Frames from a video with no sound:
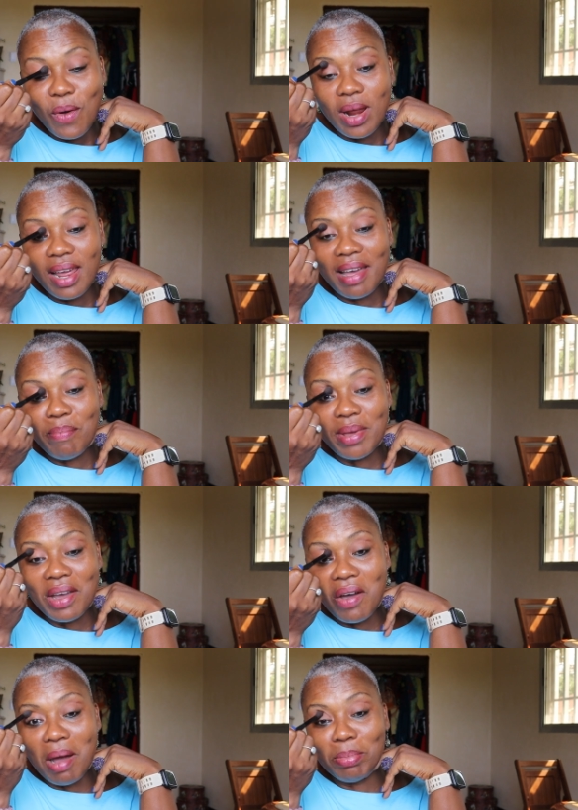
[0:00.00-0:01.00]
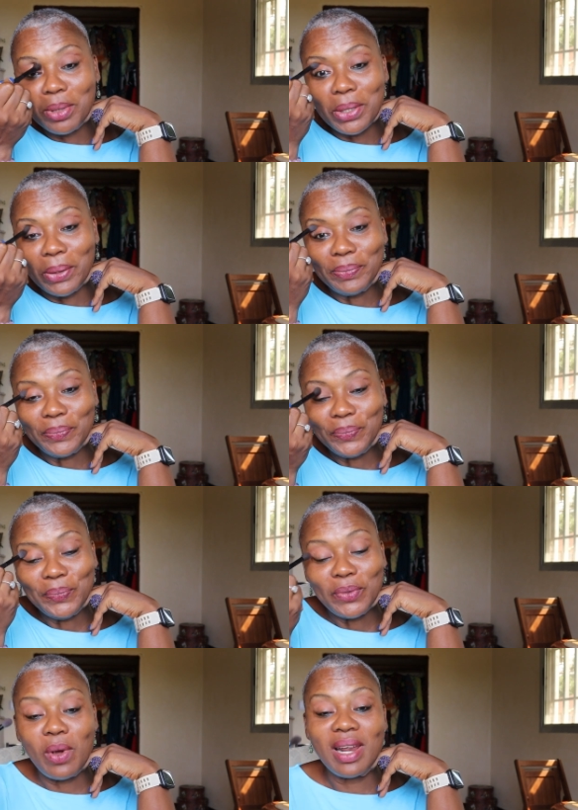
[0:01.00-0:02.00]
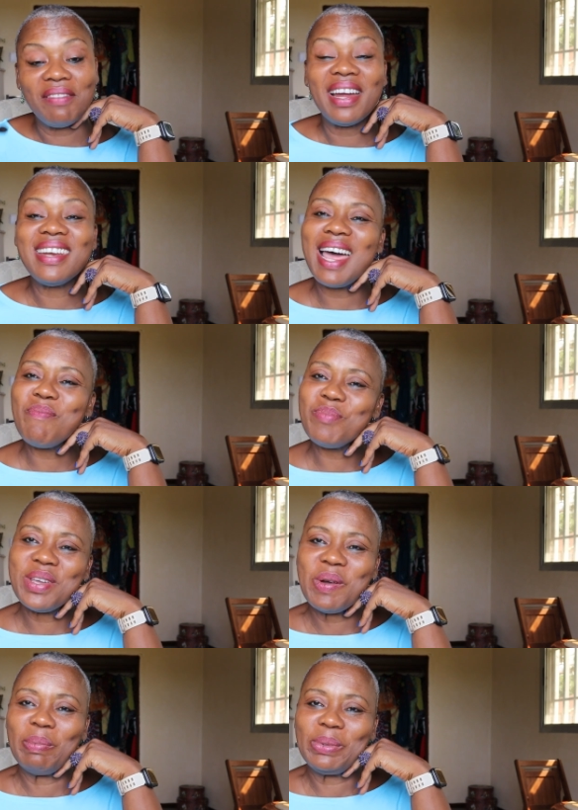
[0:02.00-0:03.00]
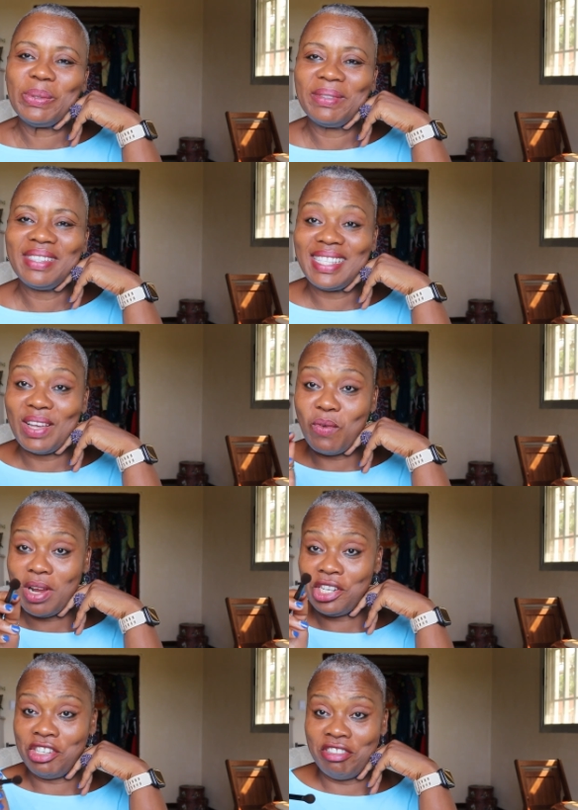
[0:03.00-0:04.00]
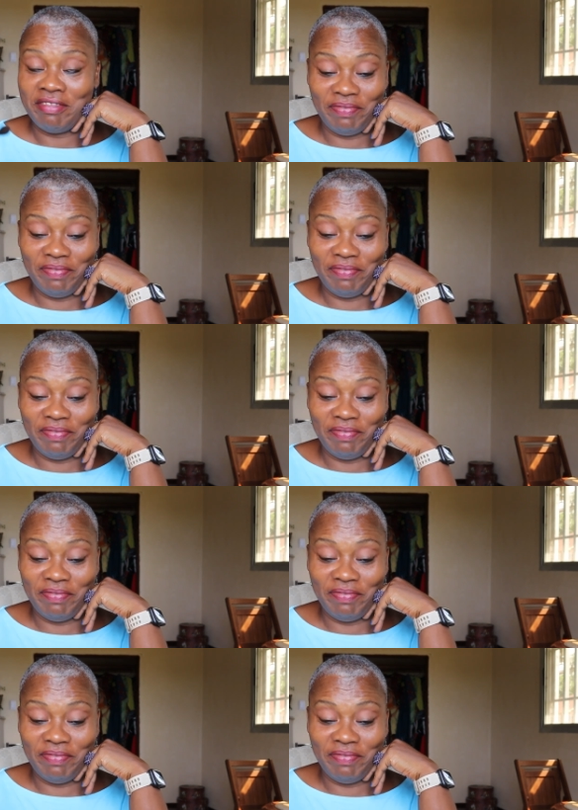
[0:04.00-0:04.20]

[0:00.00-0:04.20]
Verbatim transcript: What have I been up to? What have I not been up to? It's the question.